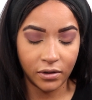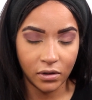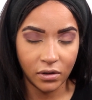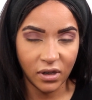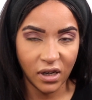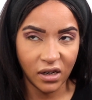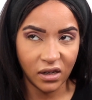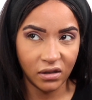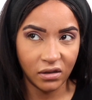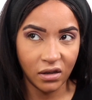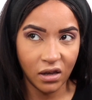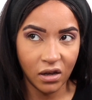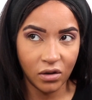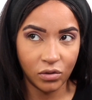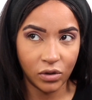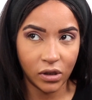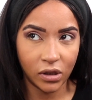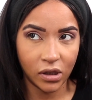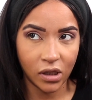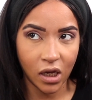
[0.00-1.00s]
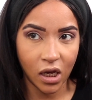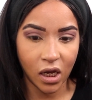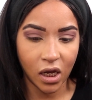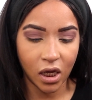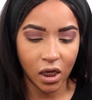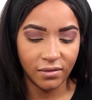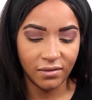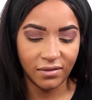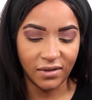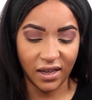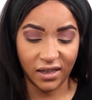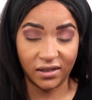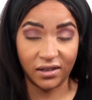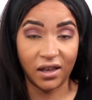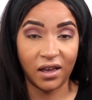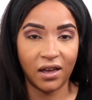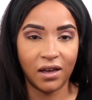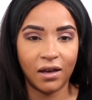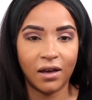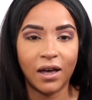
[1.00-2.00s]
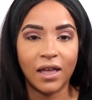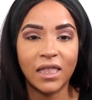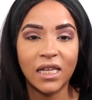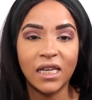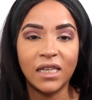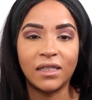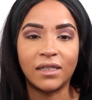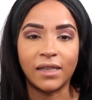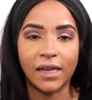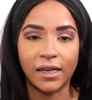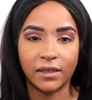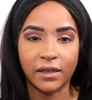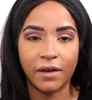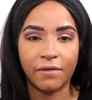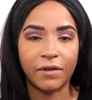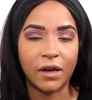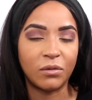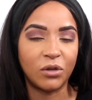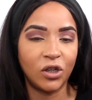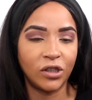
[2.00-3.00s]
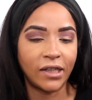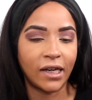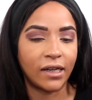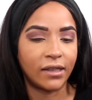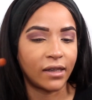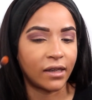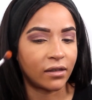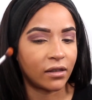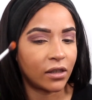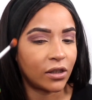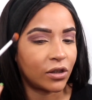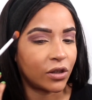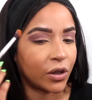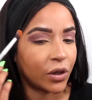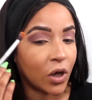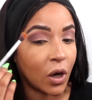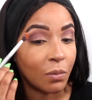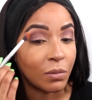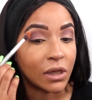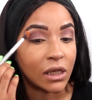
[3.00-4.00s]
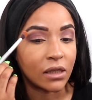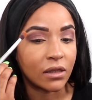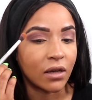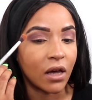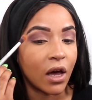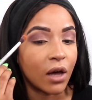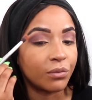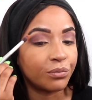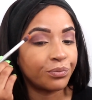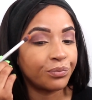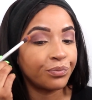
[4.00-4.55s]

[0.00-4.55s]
Is that desert or dessert? Desert. I think it's desert vibes. It looks like the desert, so it can't be dessert.